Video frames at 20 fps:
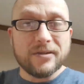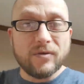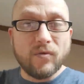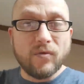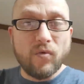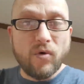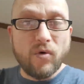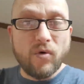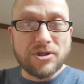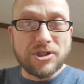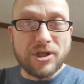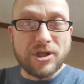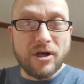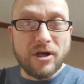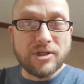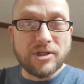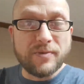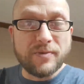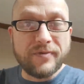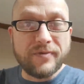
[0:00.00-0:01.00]
Warsaw
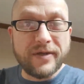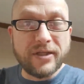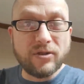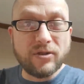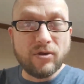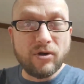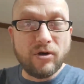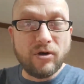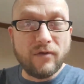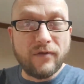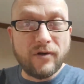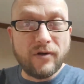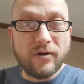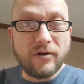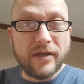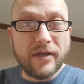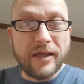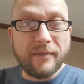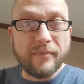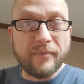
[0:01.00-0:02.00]
is between
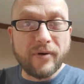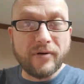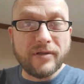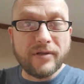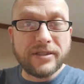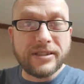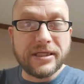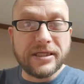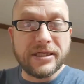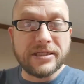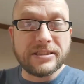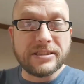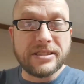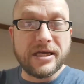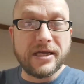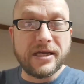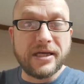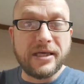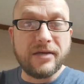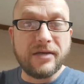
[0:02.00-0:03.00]
Louisville and Burlington,
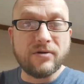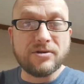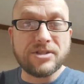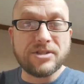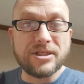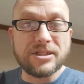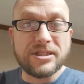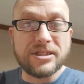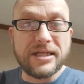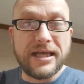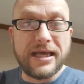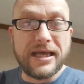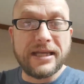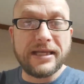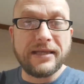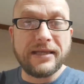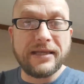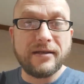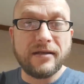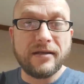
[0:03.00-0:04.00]
Kentucky, or
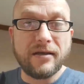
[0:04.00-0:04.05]
Cincinnati.